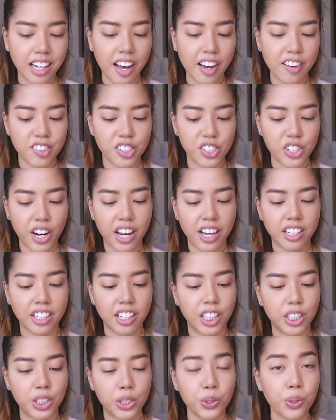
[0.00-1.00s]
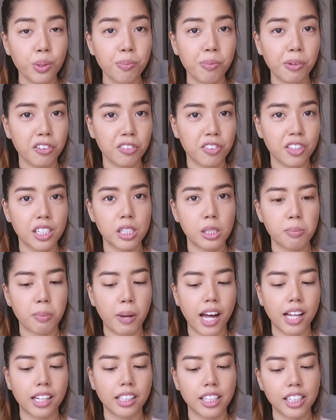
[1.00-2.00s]
I've tried a dupe of this
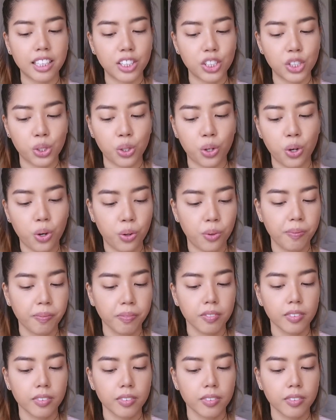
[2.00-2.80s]
palette, so